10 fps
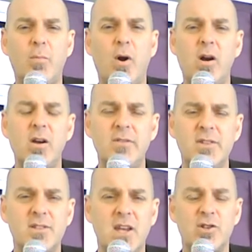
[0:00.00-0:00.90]
Well, part
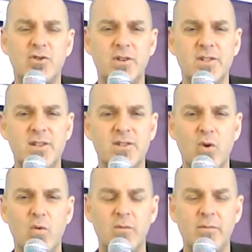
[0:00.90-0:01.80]
of his nature is
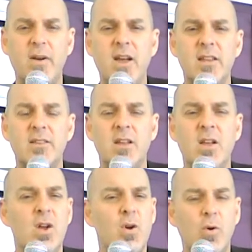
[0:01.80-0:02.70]
his own faith.
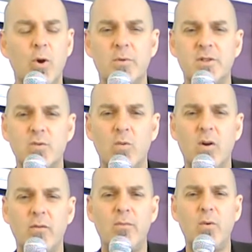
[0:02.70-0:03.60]
Romans
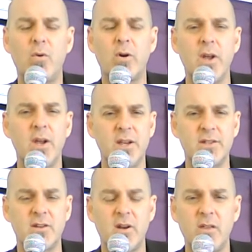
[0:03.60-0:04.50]
12, 4
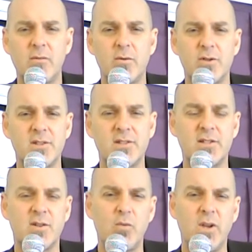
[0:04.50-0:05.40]
is another verse that
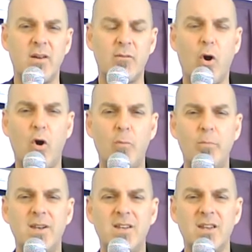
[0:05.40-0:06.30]
says that we have
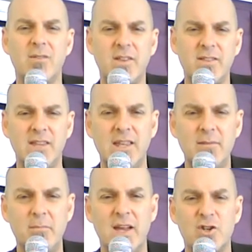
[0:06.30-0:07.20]
all been given
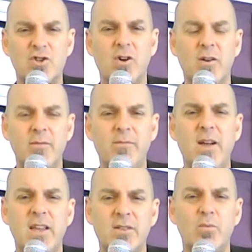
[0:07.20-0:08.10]
the measure of
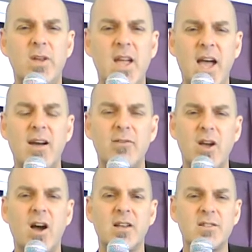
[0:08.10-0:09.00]
faith. We
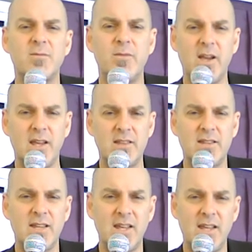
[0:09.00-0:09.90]
have God's
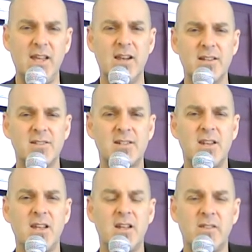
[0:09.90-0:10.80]
faith in
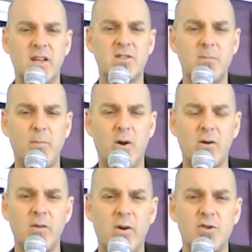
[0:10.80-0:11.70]
us. That's a
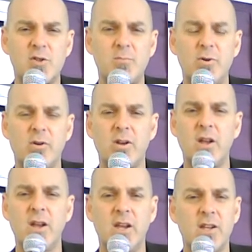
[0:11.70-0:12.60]
part of our
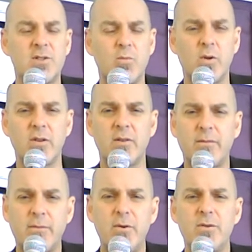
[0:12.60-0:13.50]
spirit. It's one of
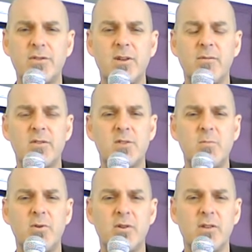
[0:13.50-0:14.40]
the fruits of the
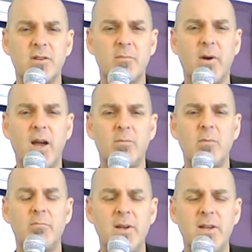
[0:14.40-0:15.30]
spirit that the
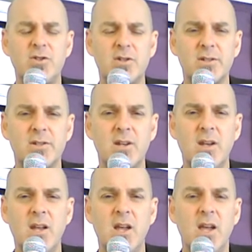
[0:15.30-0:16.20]
Bible mentions.
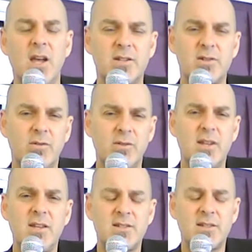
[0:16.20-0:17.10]
And so
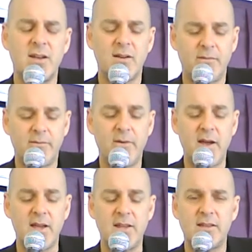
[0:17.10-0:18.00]
this
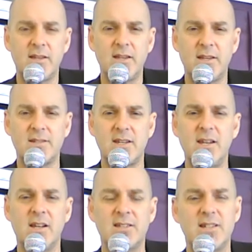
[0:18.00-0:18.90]
faith is
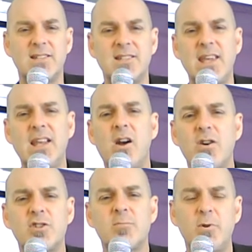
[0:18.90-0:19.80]
in us, it's in
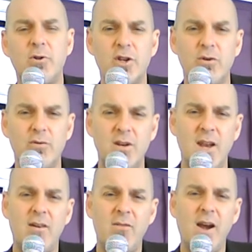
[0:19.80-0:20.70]
our spirit. You
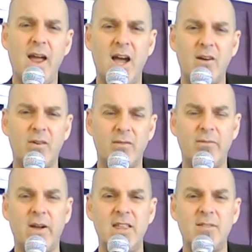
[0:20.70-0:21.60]
never have a
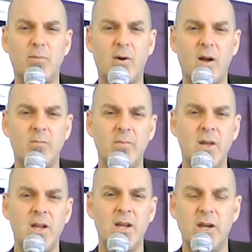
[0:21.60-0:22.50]
faith problem
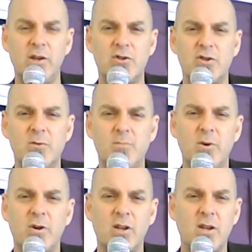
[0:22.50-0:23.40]
in your
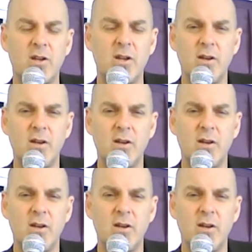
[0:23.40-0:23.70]
spirit.